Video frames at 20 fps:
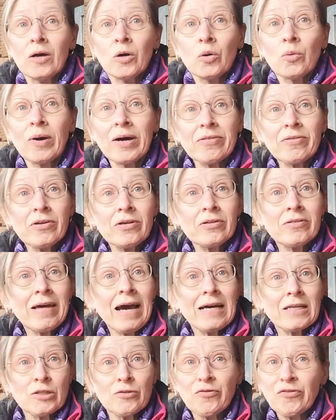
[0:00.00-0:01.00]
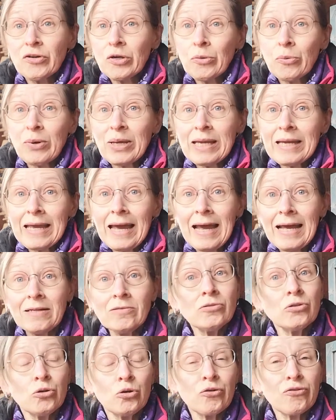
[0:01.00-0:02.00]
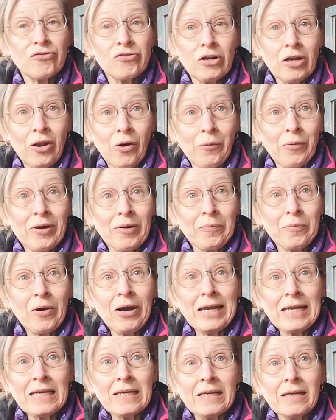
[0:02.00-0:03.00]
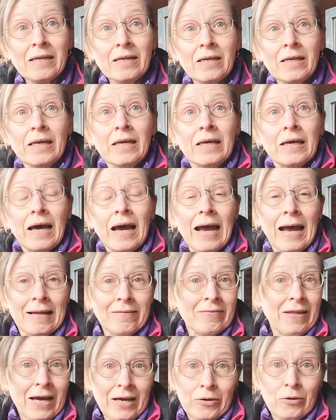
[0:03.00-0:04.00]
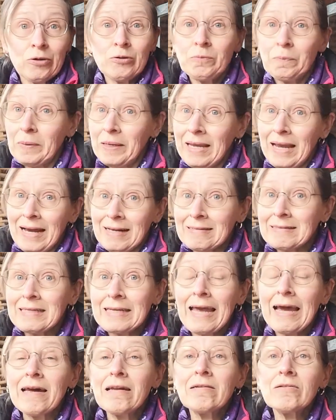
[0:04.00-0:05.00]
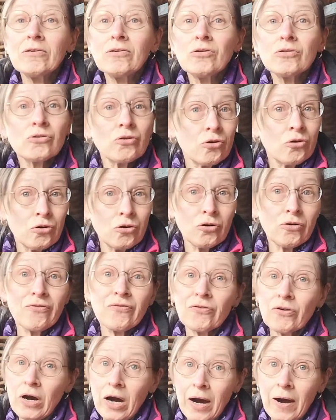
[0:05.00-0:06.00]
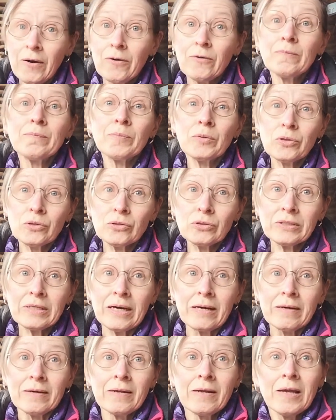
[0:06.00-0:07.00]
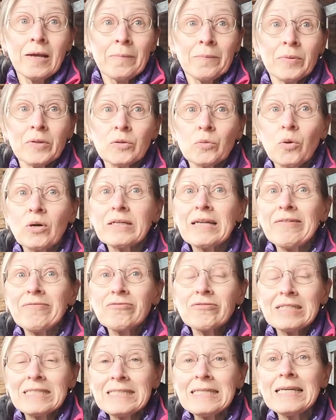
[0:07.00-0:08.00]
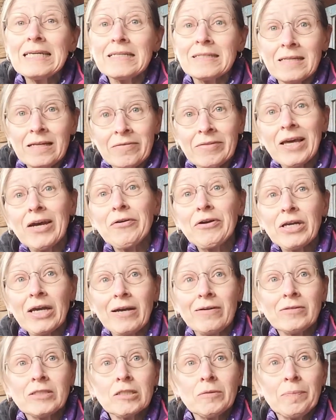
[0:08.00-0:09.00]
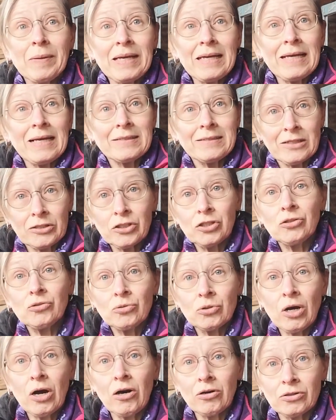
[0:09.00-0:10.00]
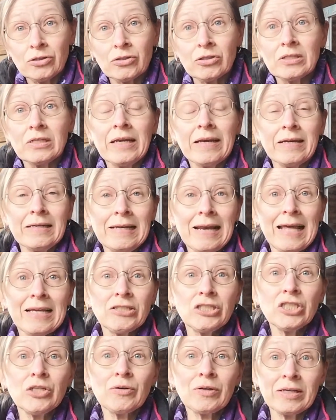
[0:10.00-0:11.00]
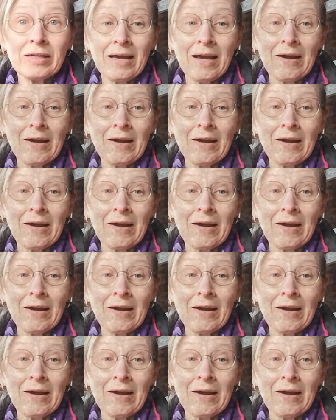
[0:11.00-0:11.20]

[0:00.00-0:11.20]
whether that's for a weekend or for a longer break, and that could be at a kennels or for a home boarder. But whatever it is, there are going to be additional costs unless you can